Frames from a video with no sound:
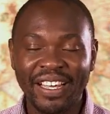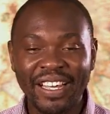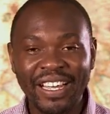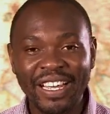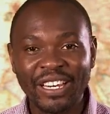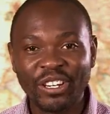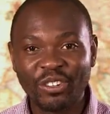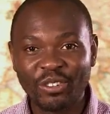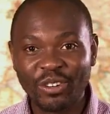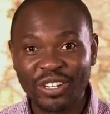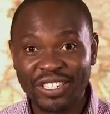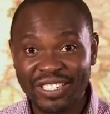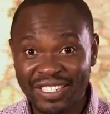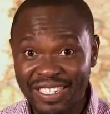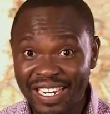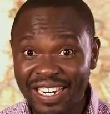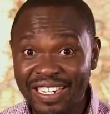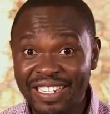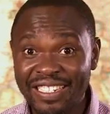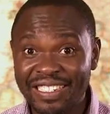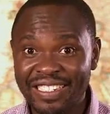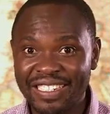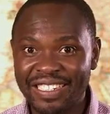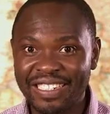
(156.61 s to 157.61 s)
In
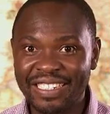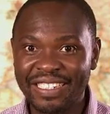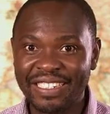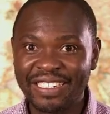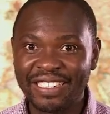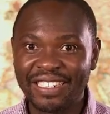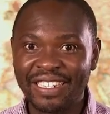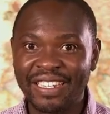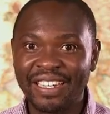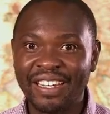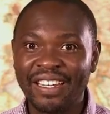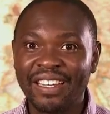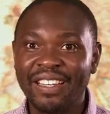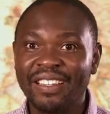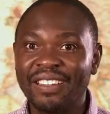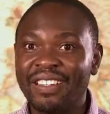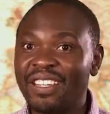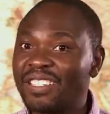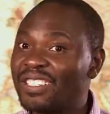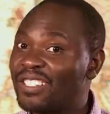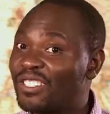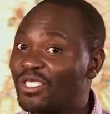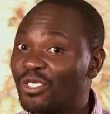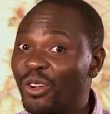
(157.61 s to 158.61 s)
Christianity,
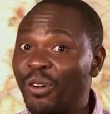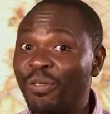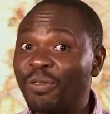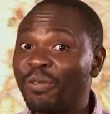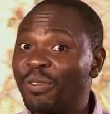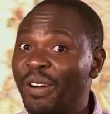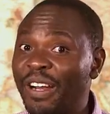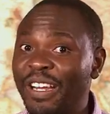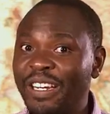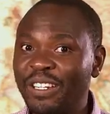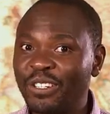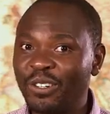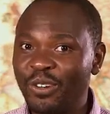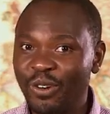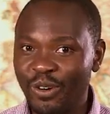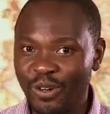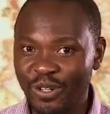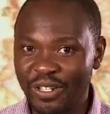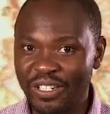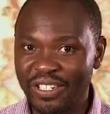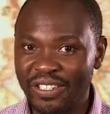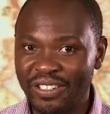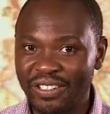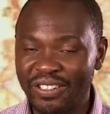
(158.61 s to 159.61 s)
the sovereign
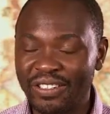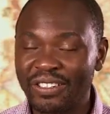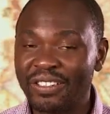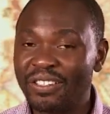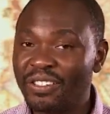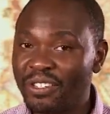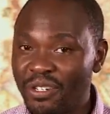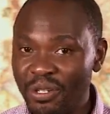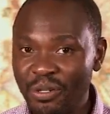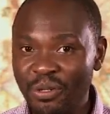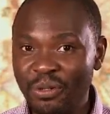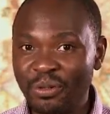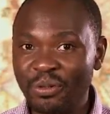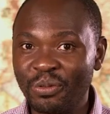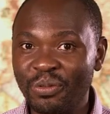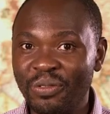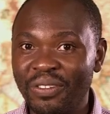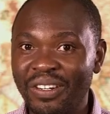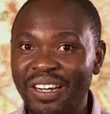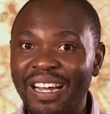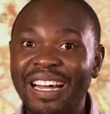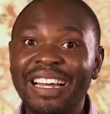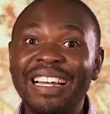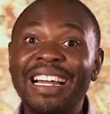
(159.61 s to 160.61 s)
God 2.
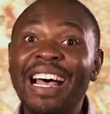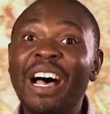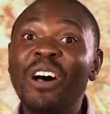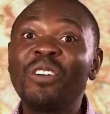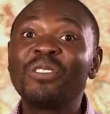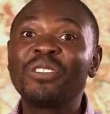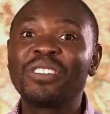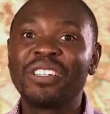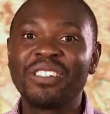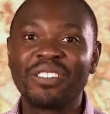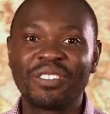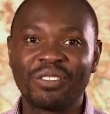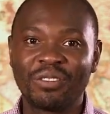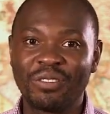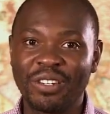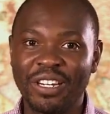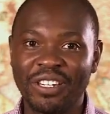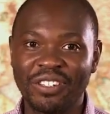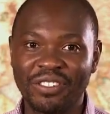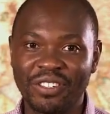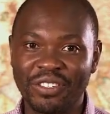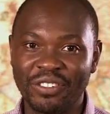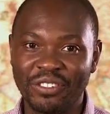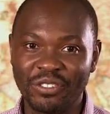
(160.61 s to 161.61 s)
Allows His
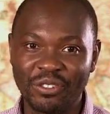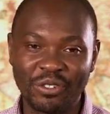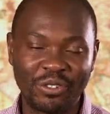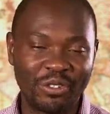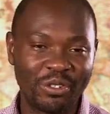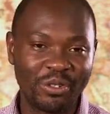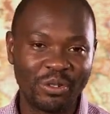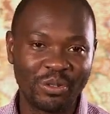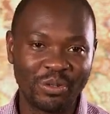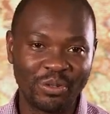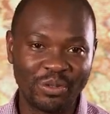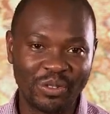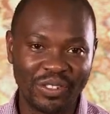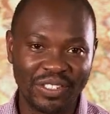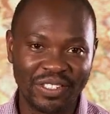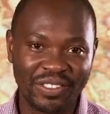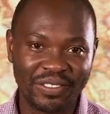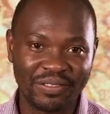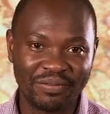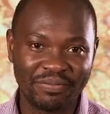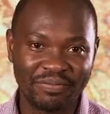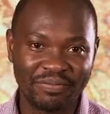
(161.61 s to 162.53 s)
creation to choose.